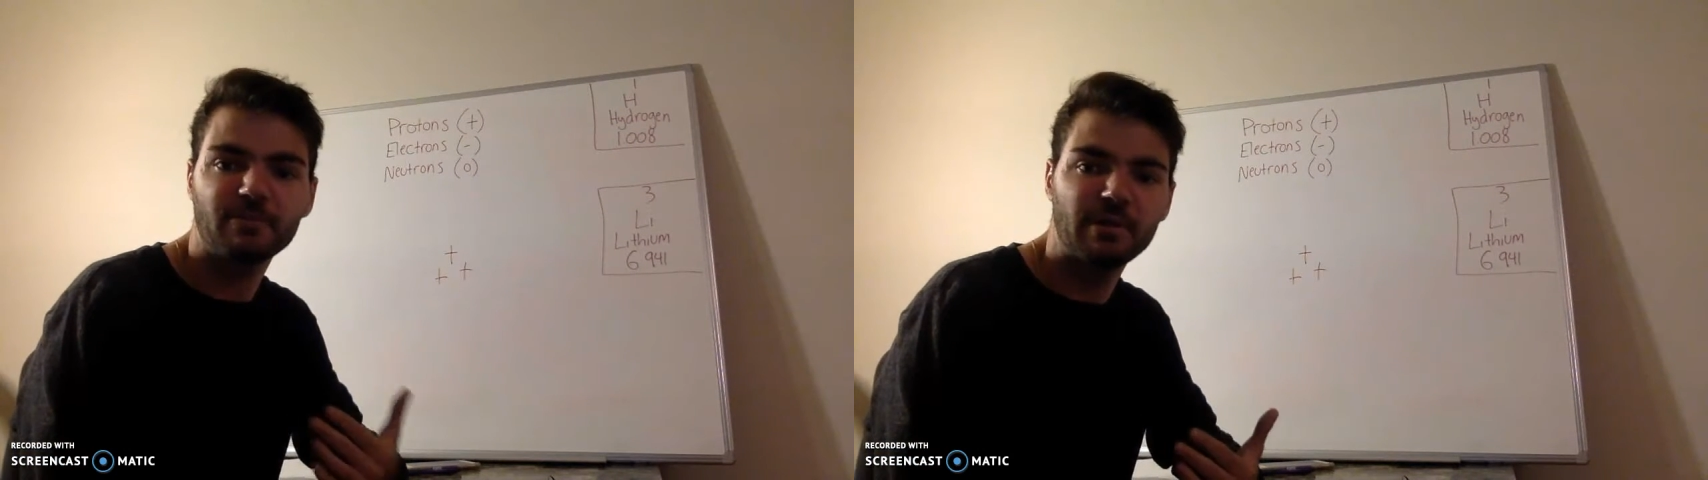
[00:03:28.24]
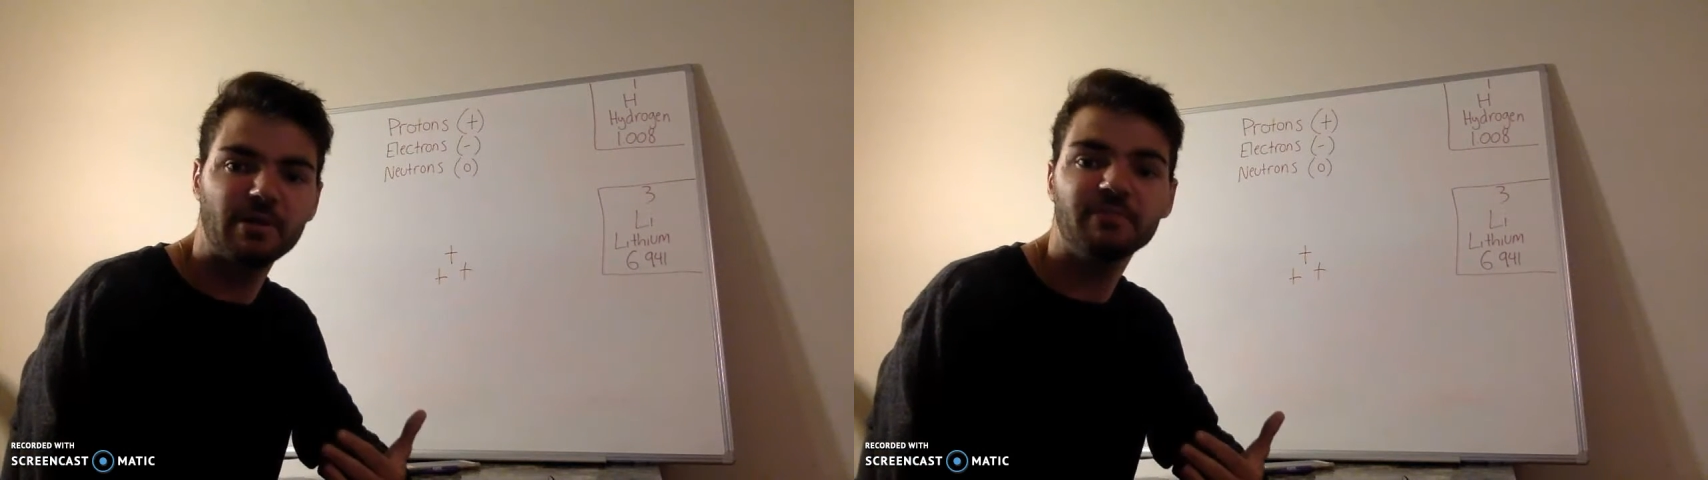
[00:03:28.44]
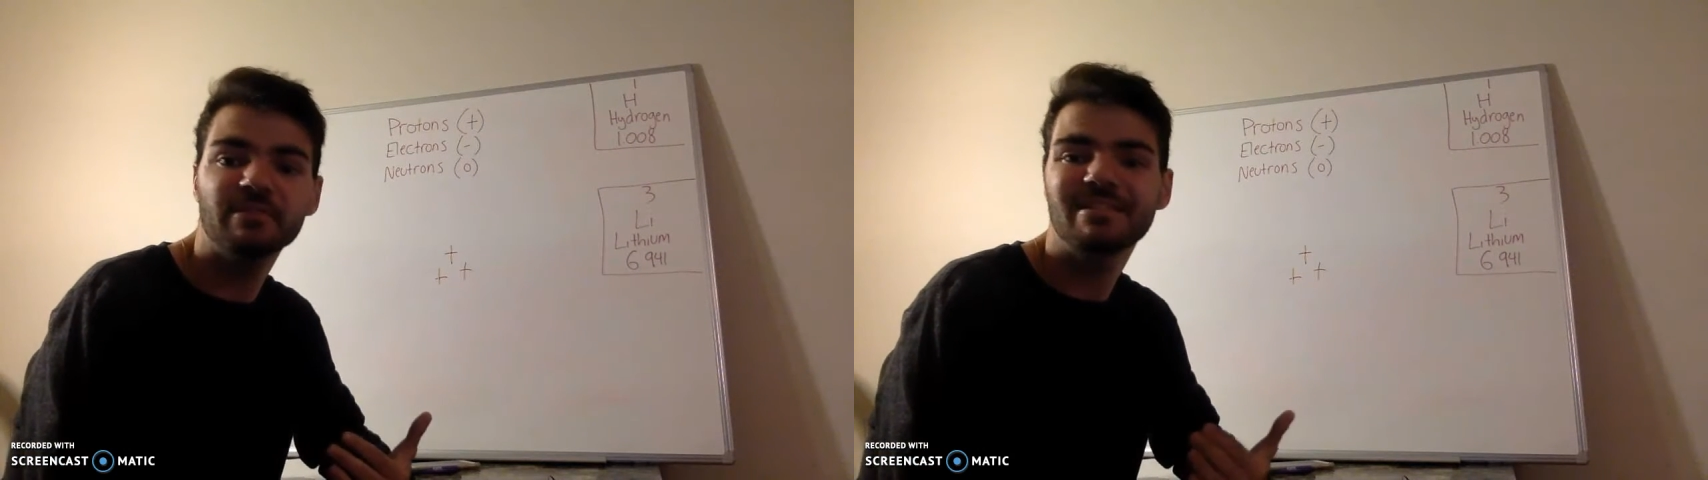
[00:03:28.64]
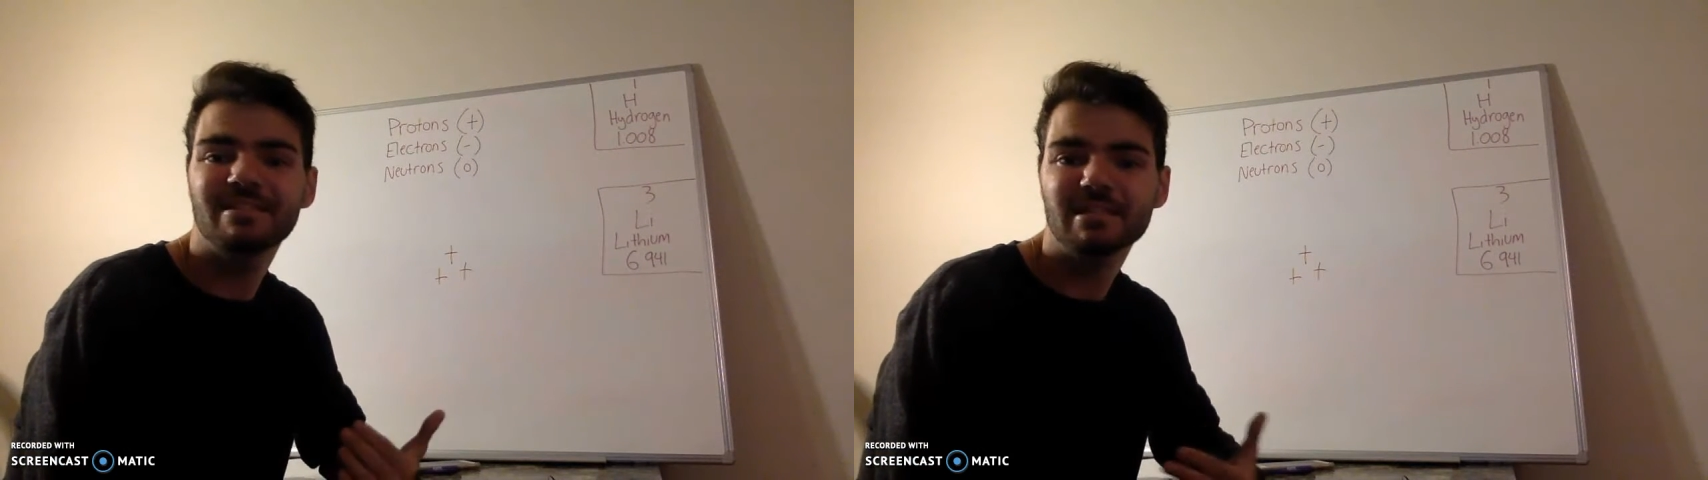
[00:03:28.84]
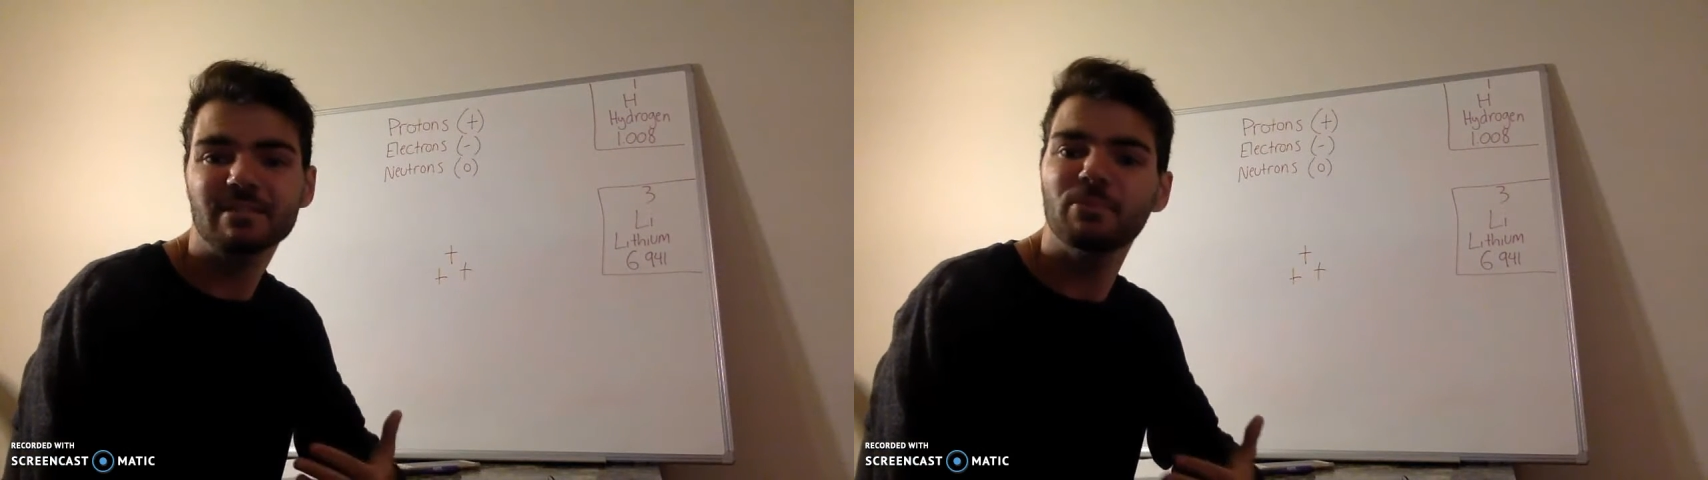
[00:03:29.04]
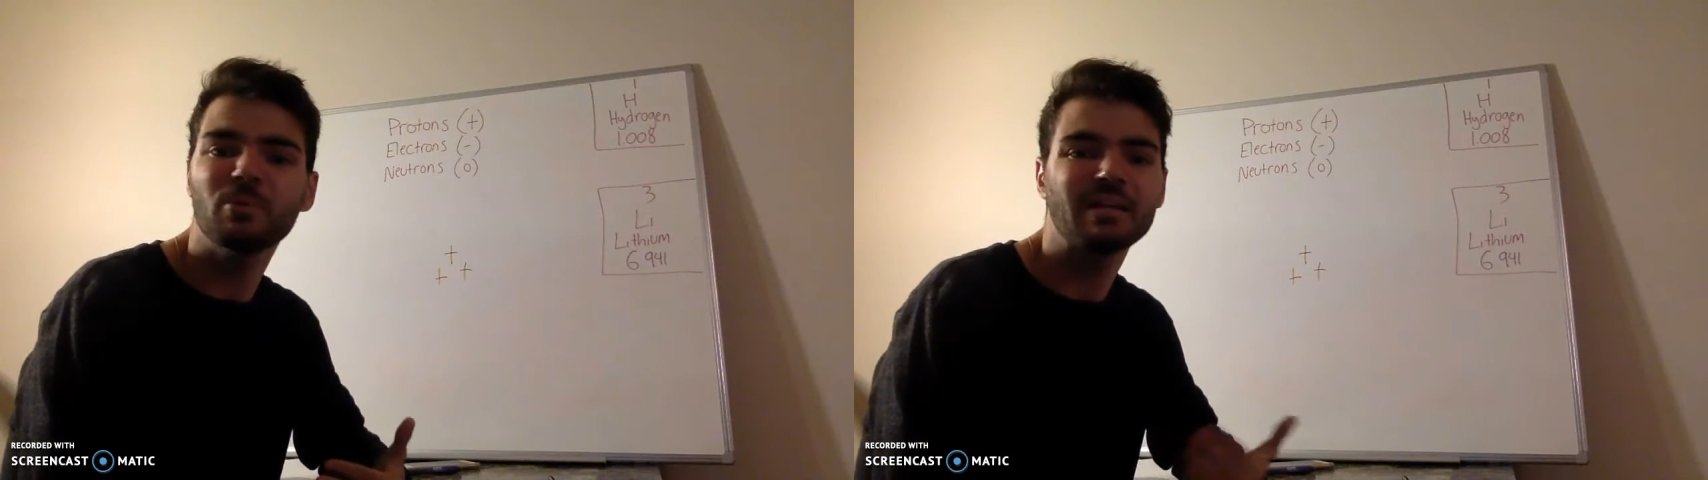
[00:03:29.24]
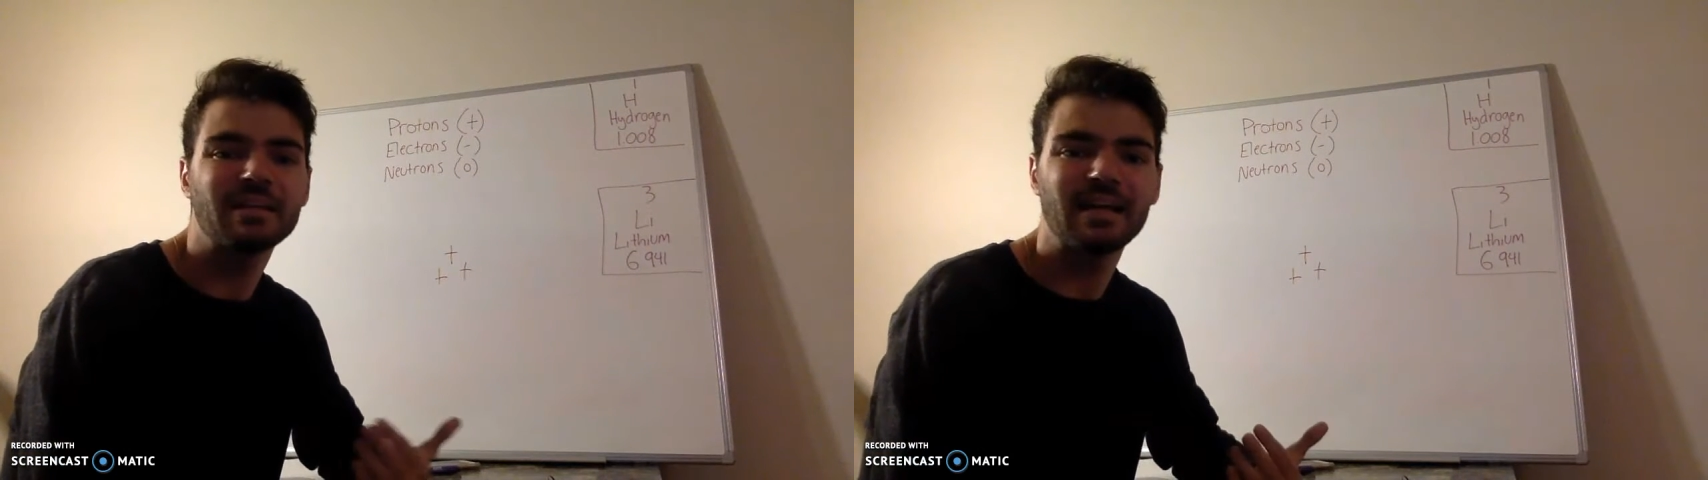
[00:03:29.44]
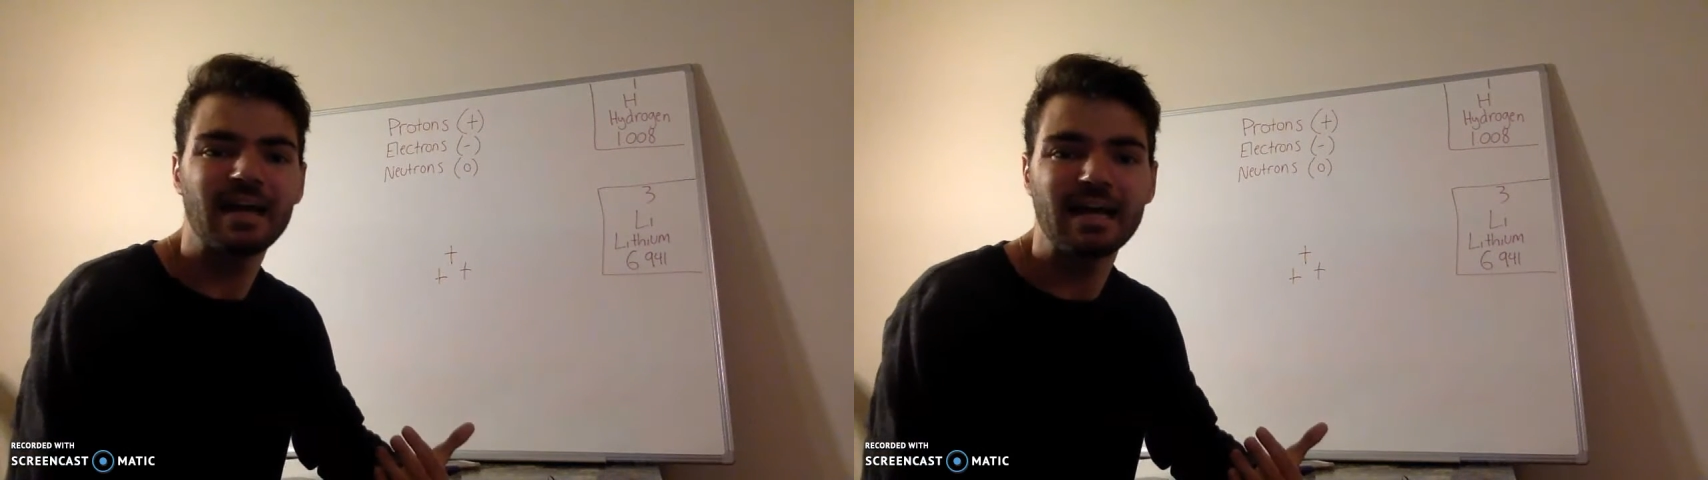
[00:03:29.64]
Well,
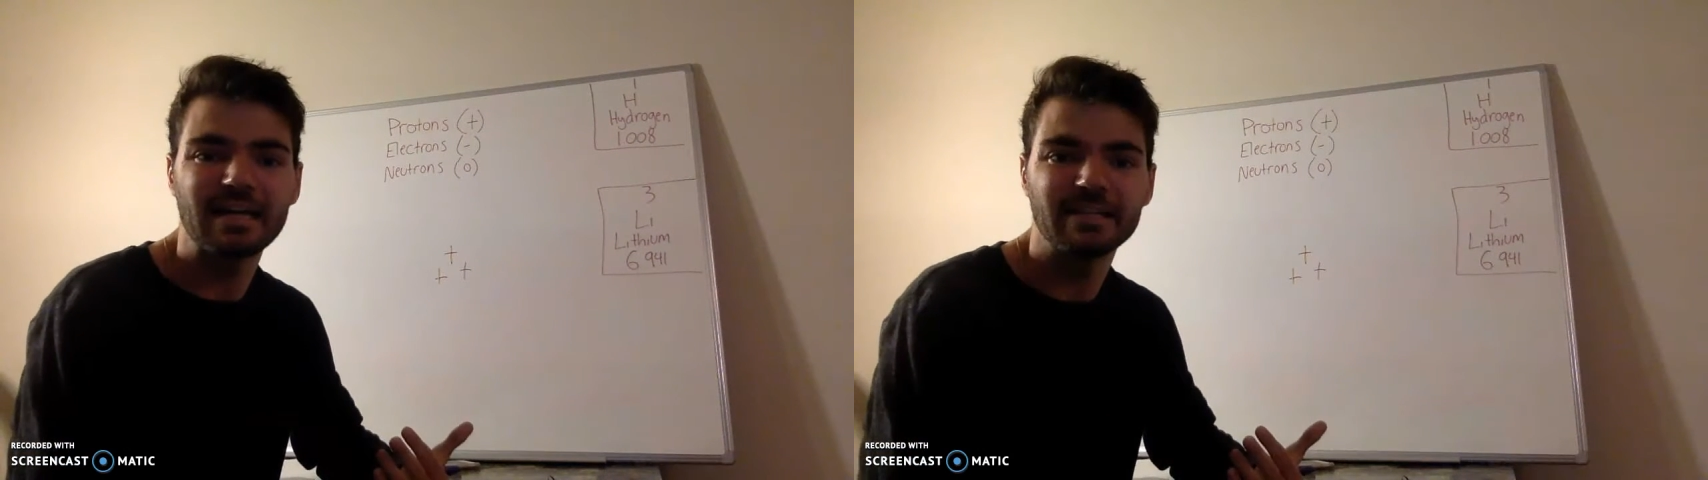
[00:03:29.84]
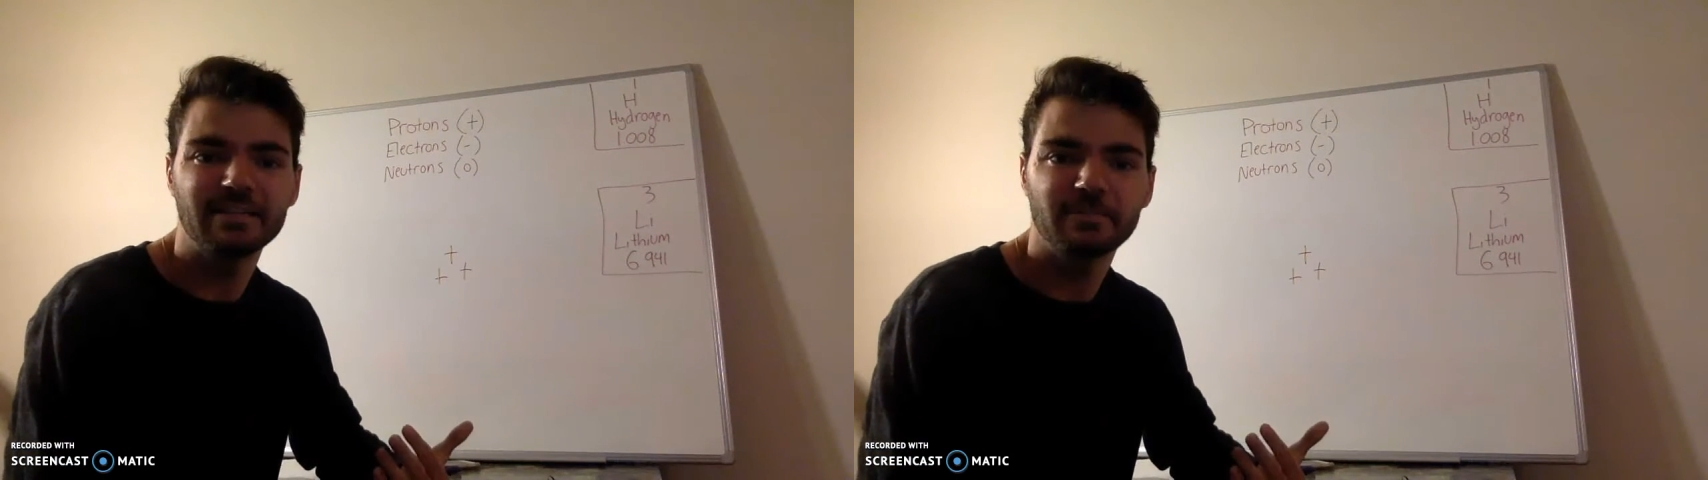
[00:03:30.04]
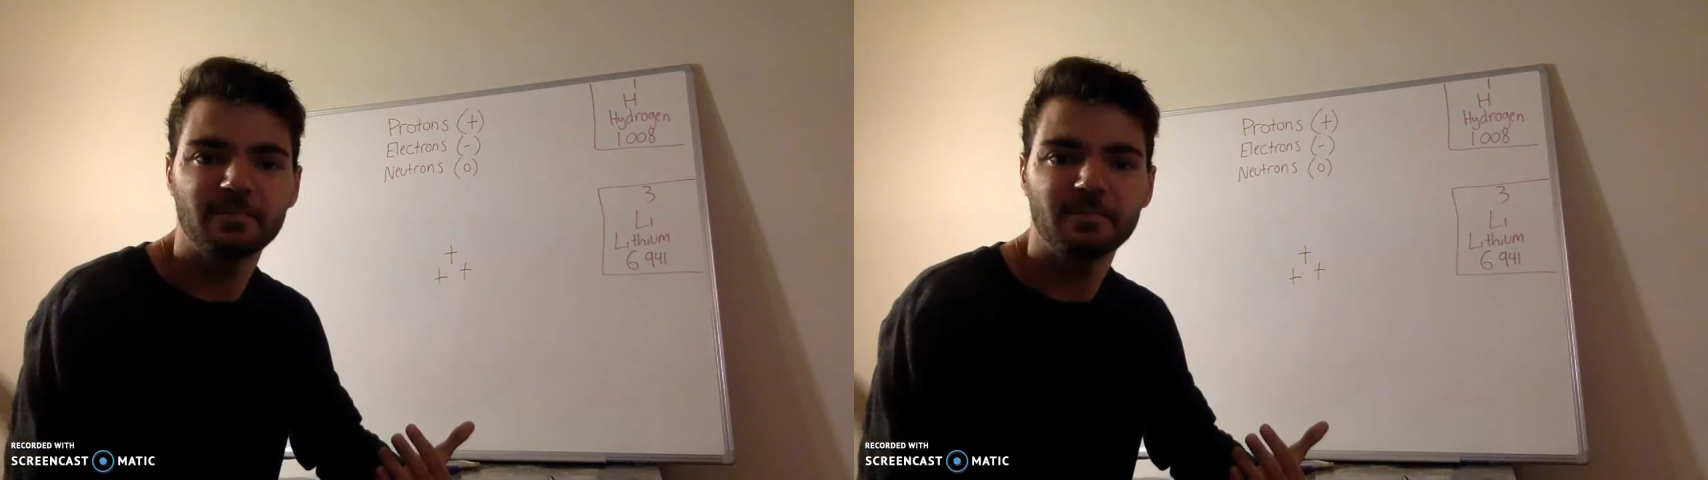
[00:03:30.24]
6.9.